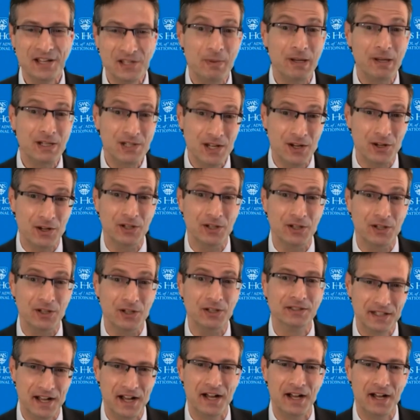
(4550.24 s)
It's a big
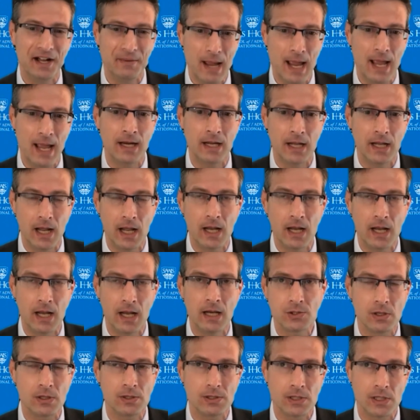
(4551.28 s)
deal, and
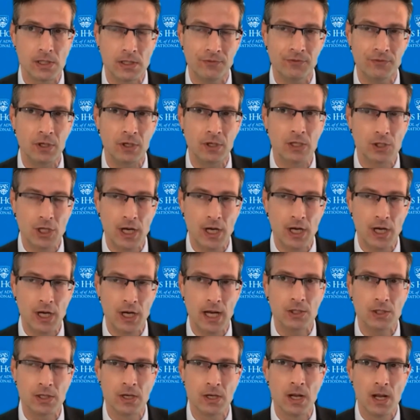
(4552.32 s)
it's a significant
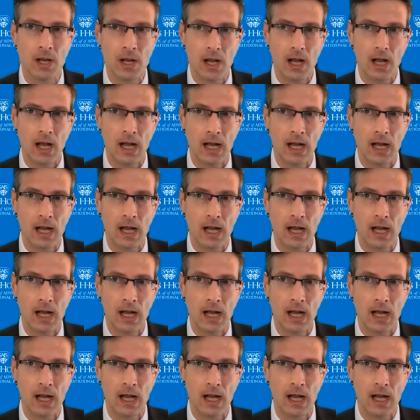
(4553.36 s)
change.